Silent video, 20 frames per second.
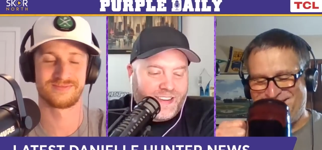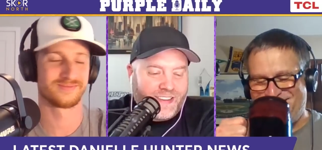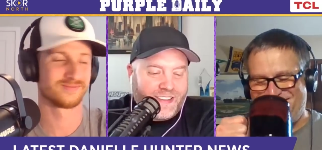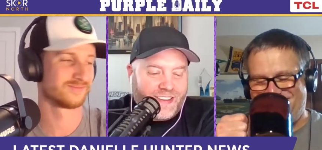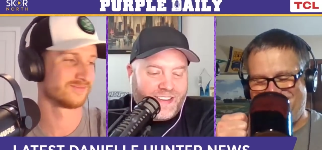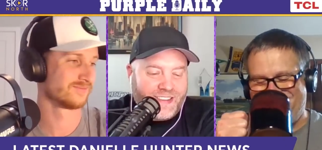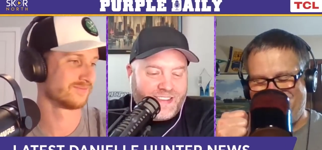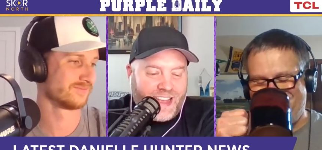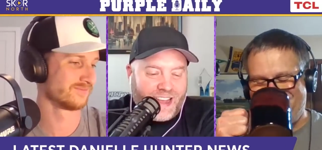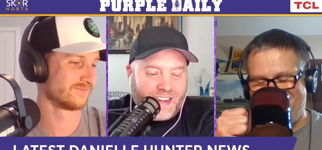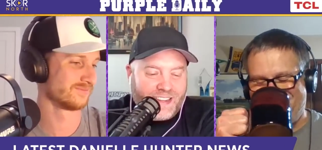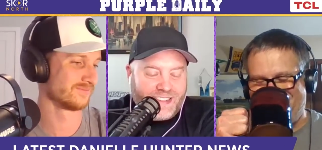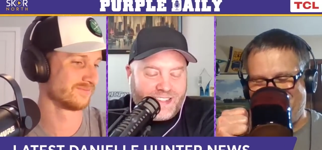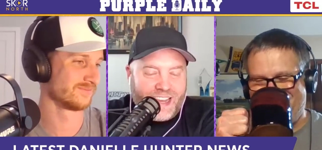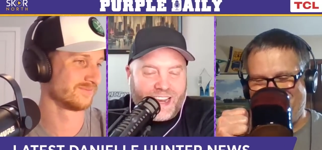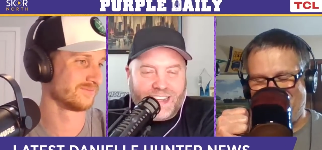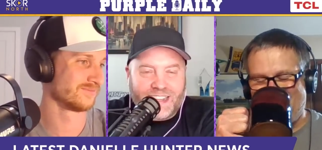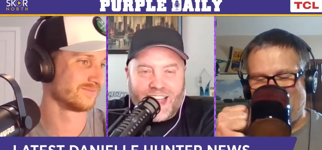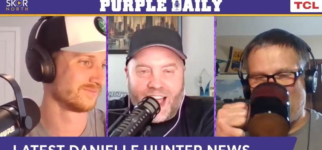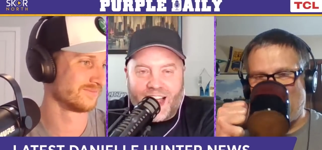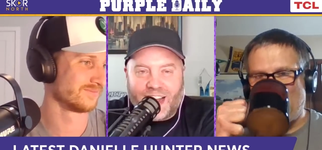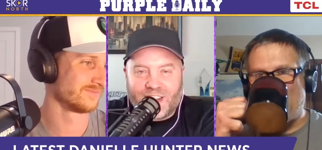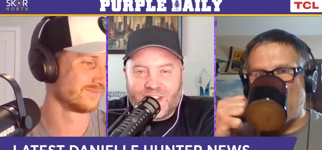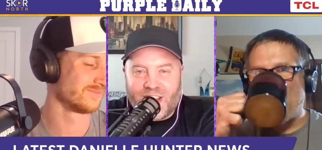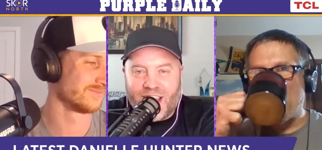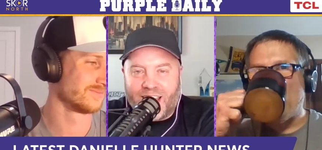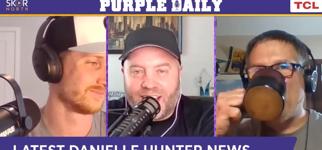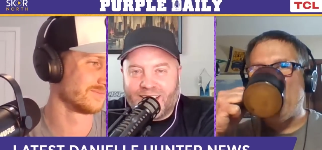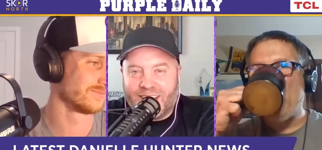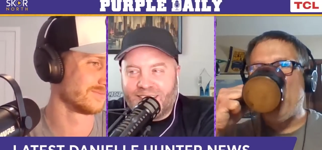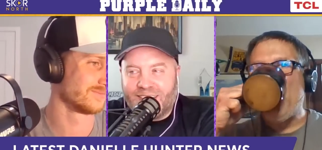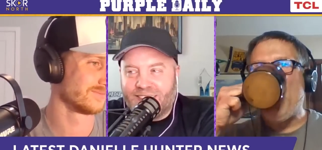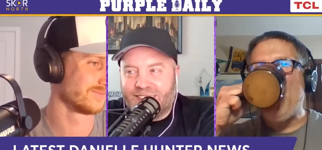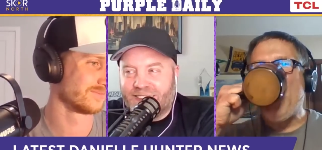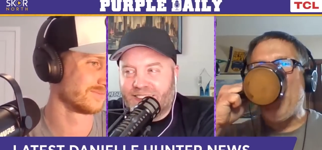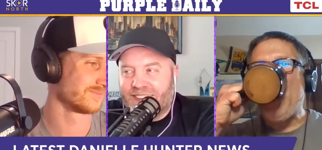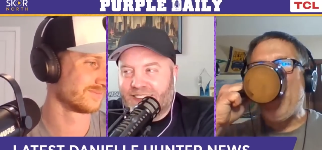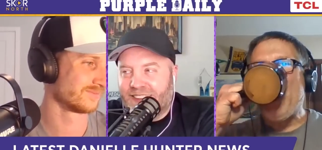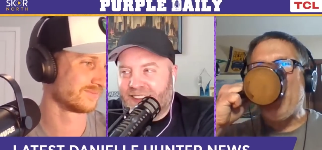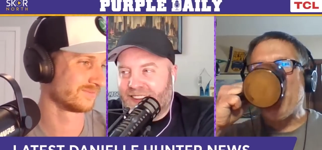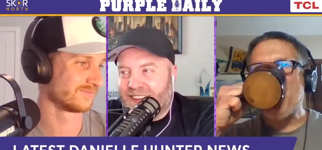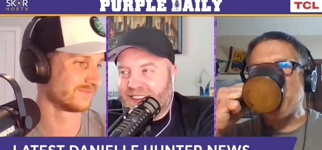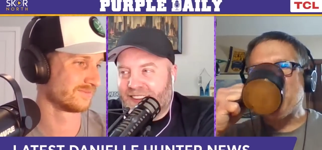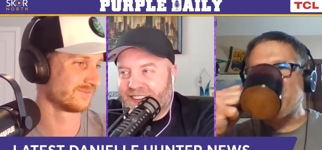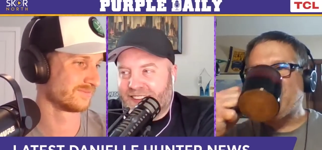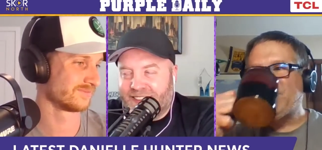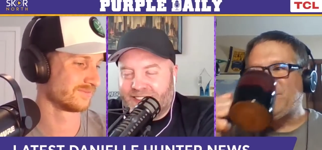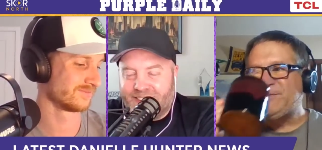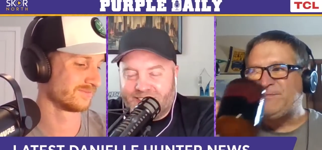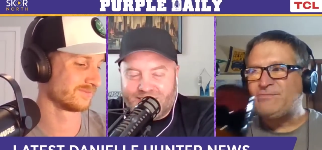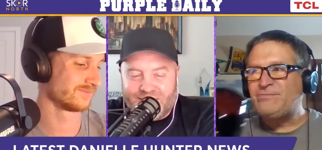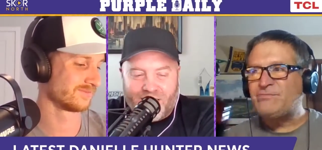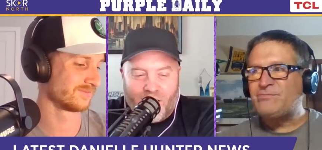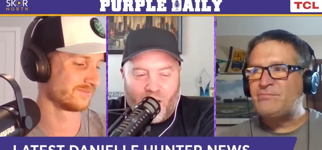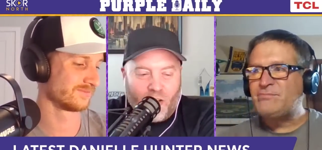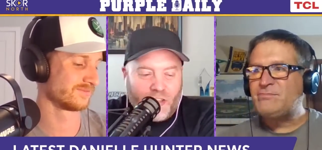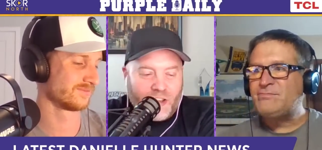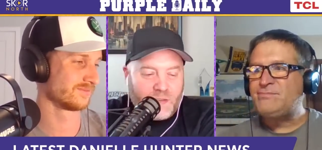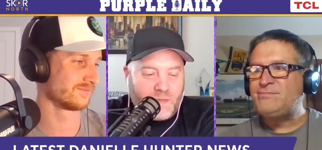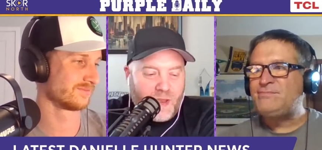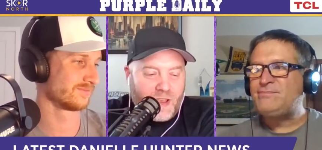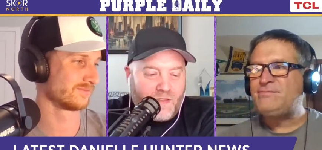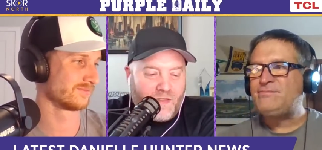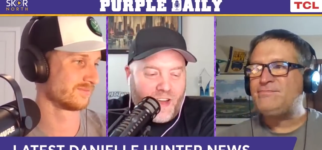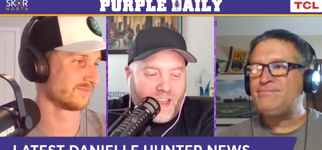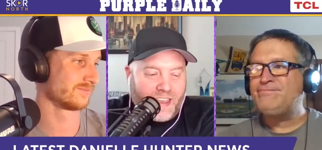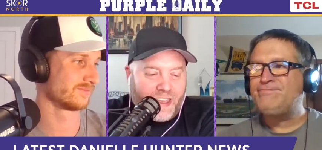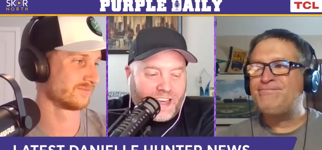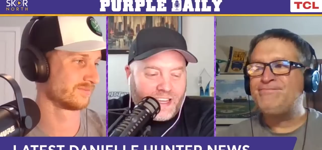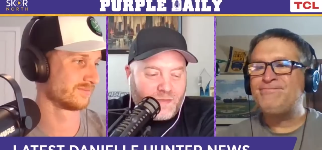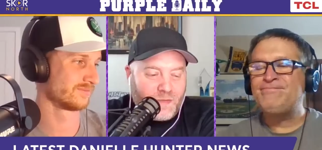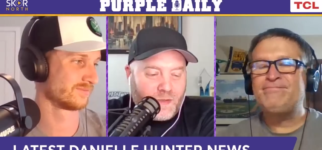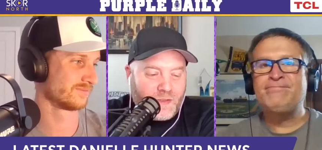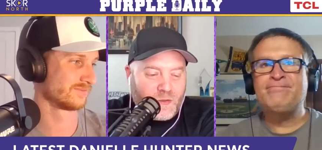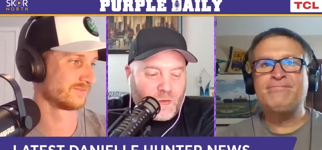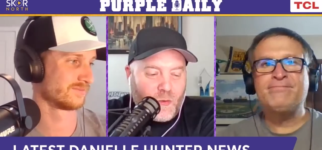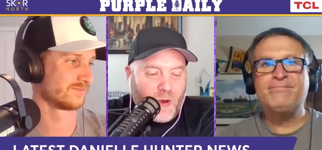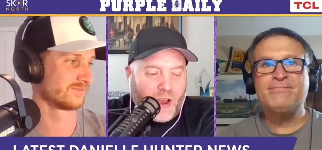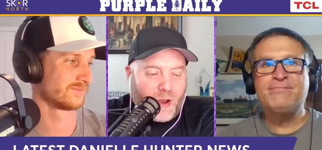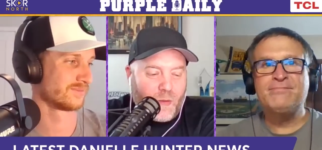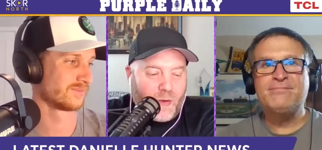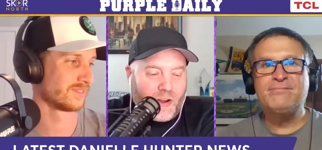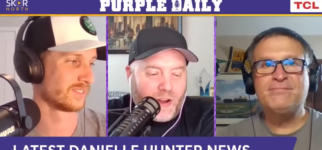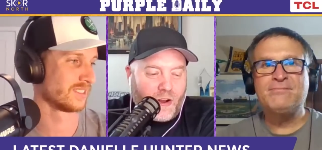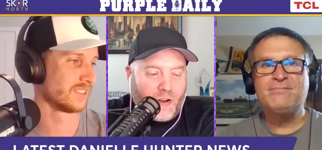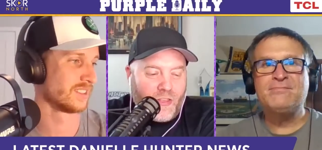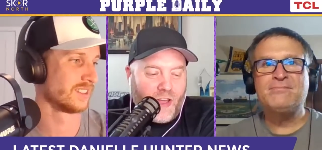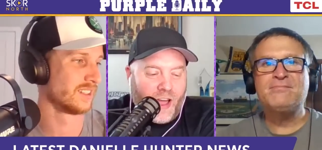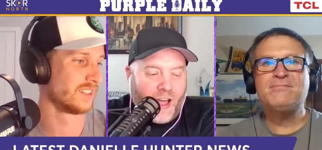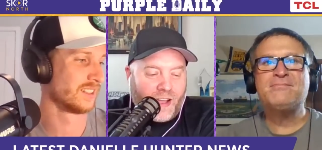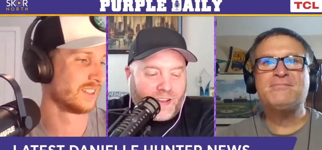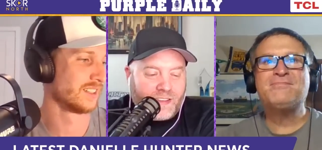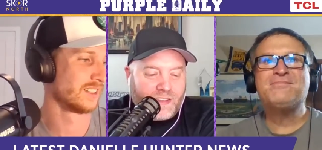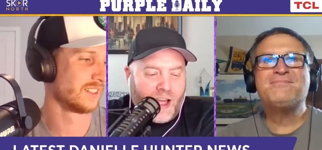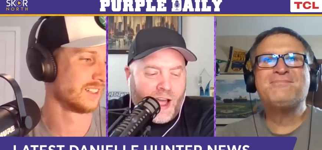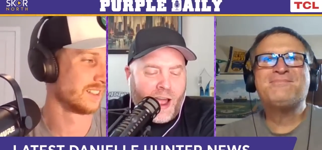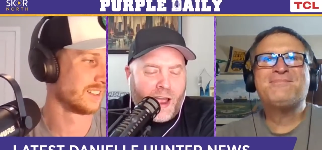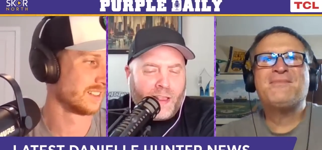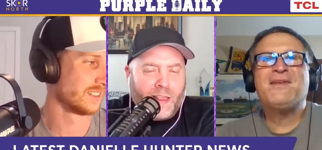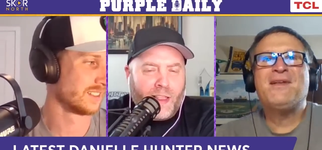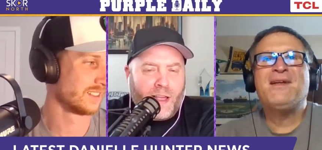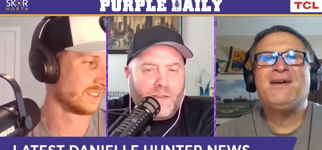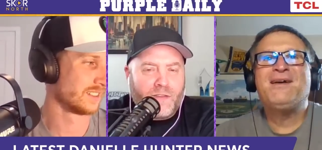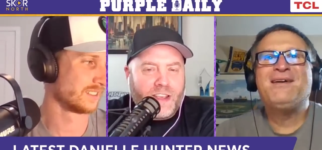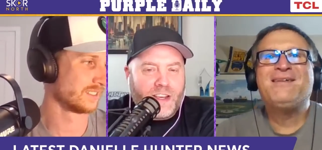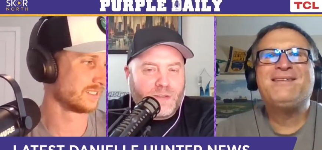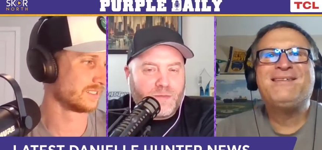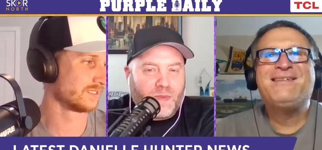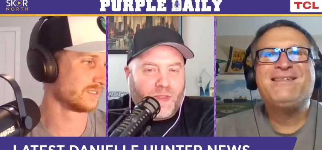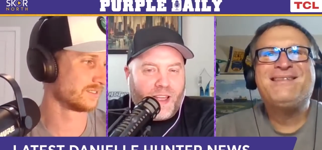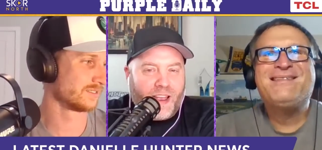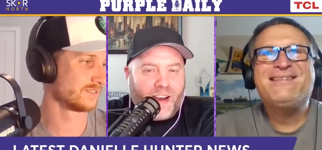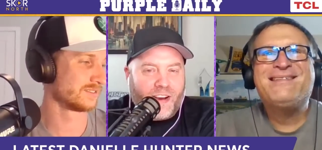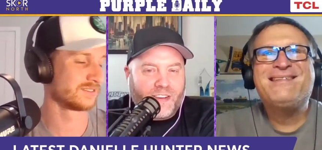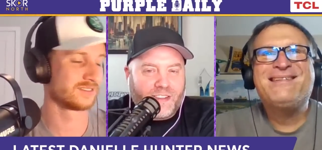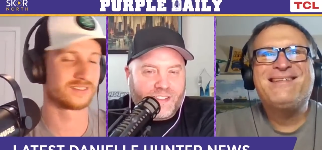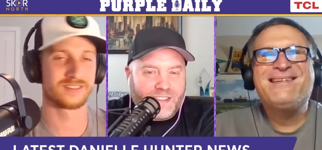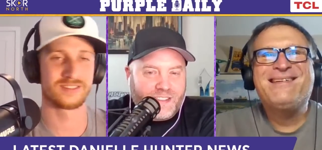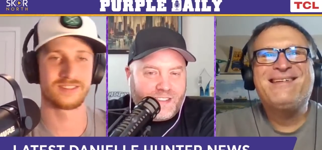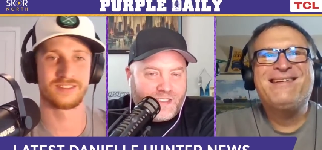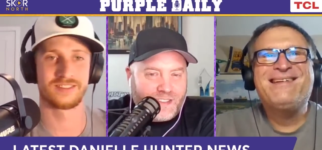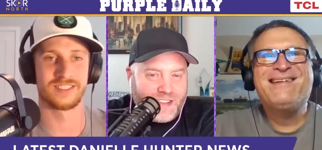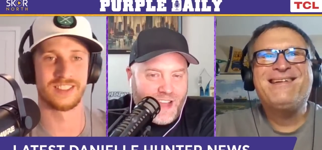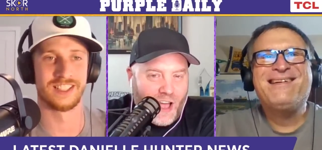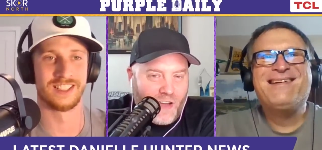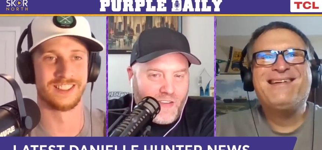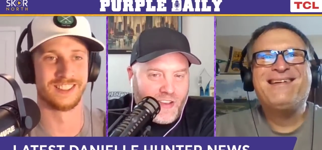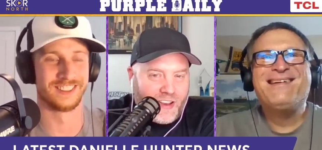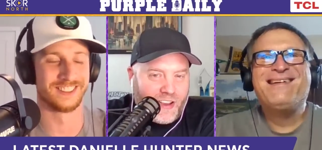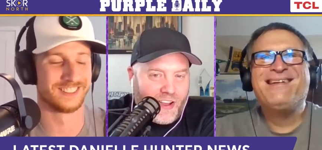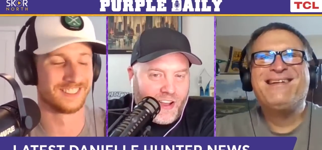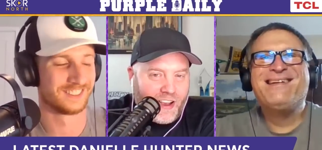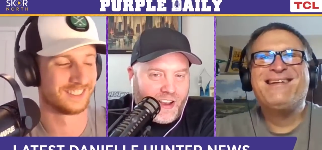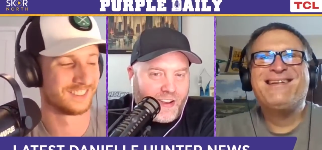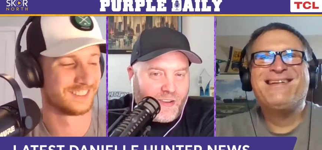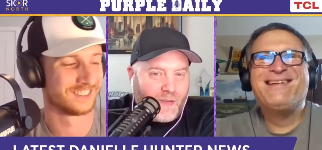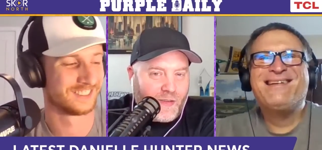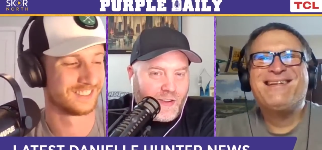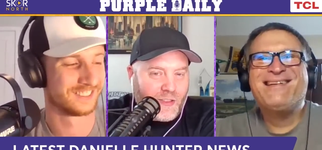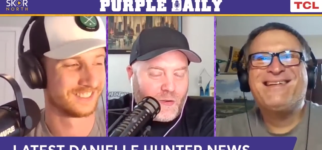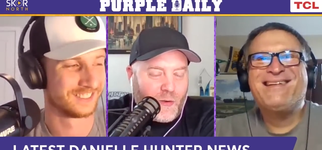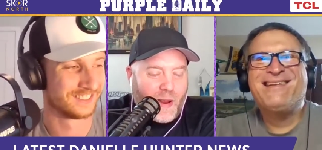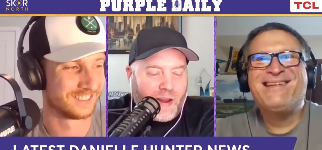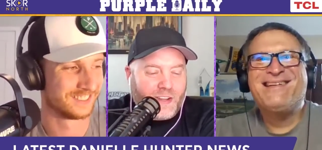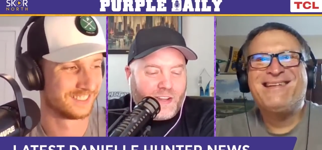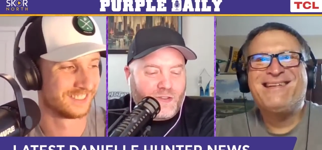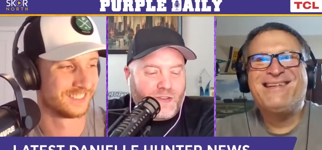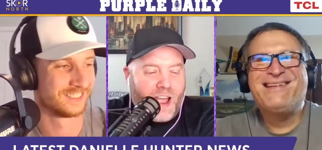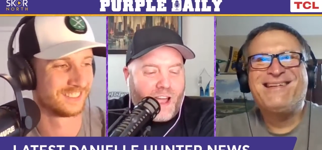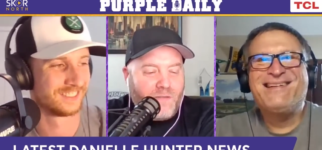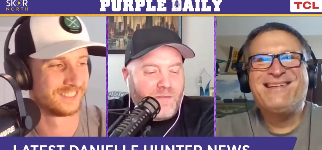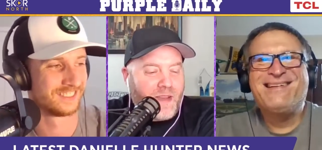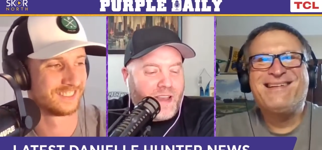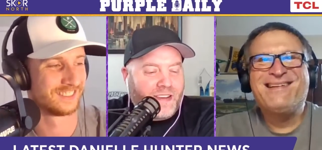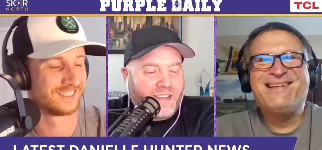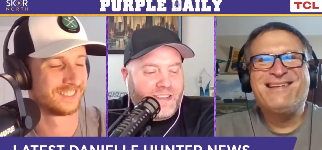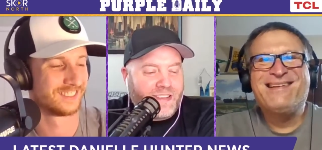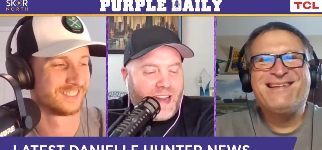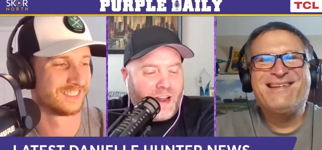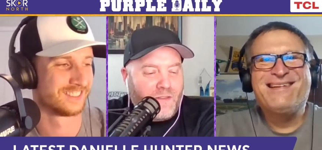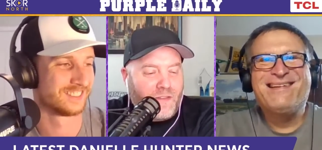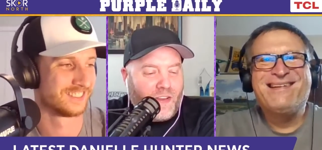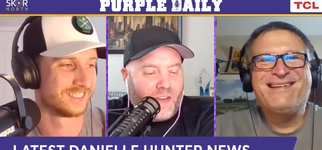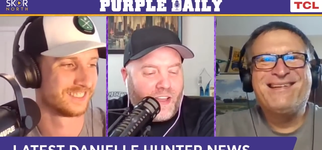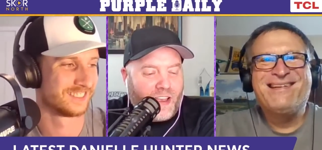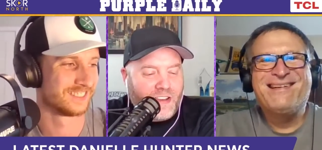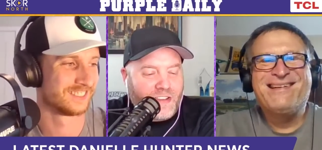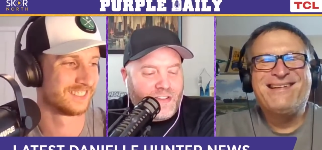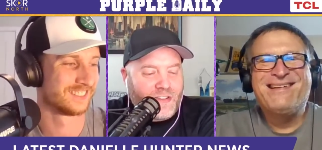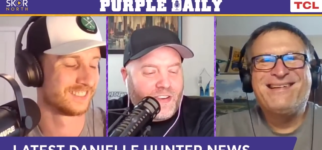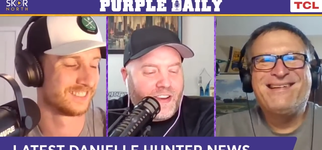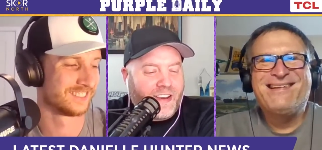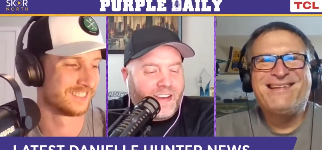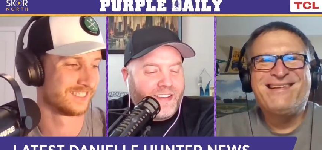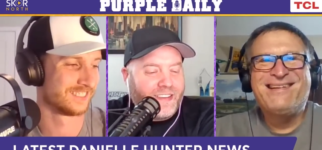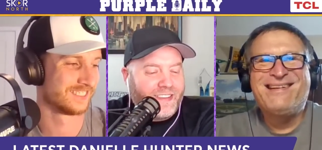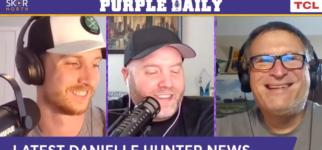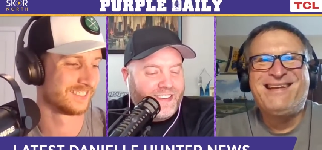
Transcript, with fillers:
Speaker 1: He's got his TikTok channel. He's like, all these big Vikings moves. Rick, what are your thoughts? I love these players. Dalvin Cook, one of the greatest draft picks in NFL history.